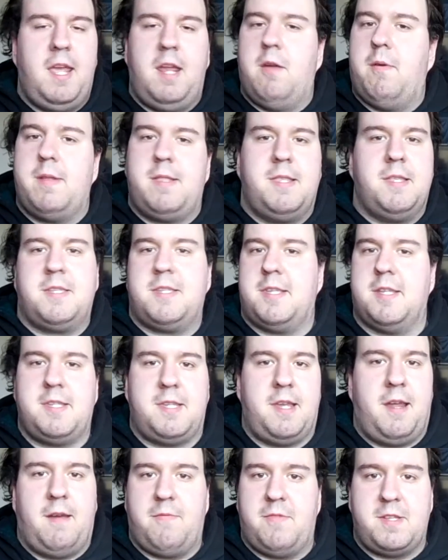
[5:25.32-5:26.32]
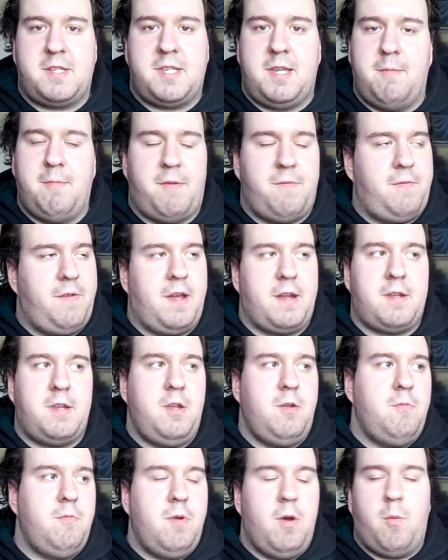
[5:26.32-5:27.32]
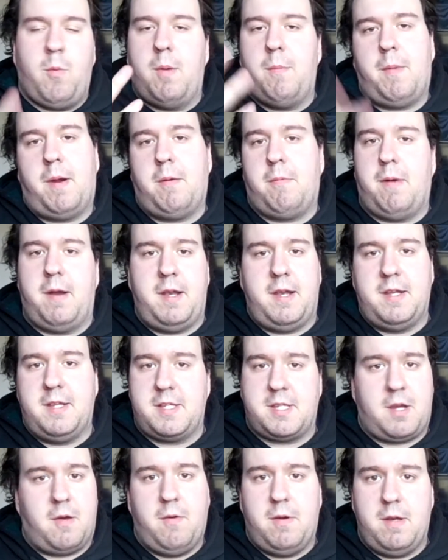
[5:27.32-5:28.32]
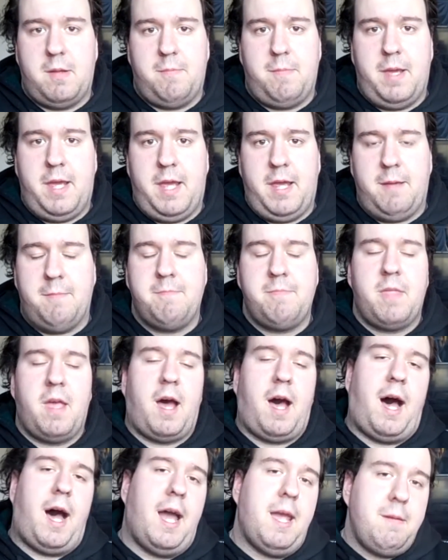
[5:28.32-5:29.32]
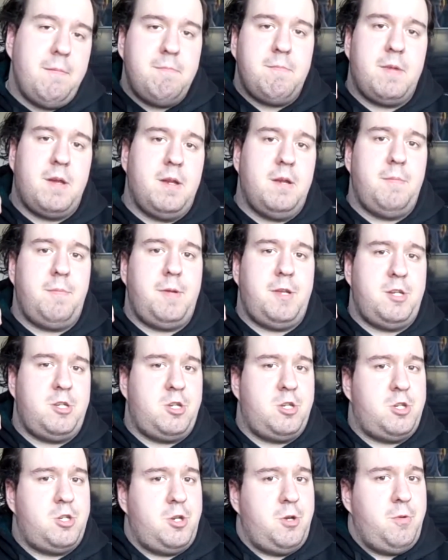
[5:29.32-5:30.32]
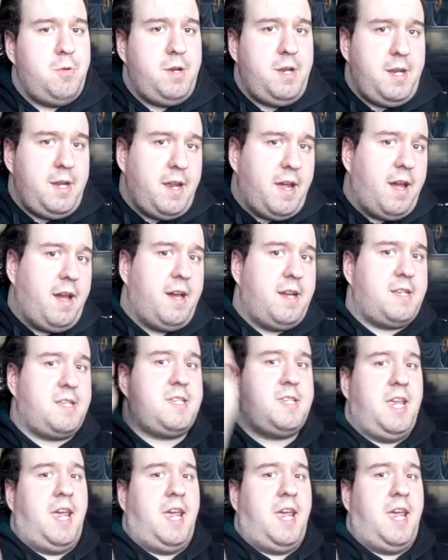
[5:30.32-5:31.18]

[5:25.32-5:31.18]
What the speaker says: you know what, this doesn't have the same effect. You know what my rating is going to be. I'm going to be shooting a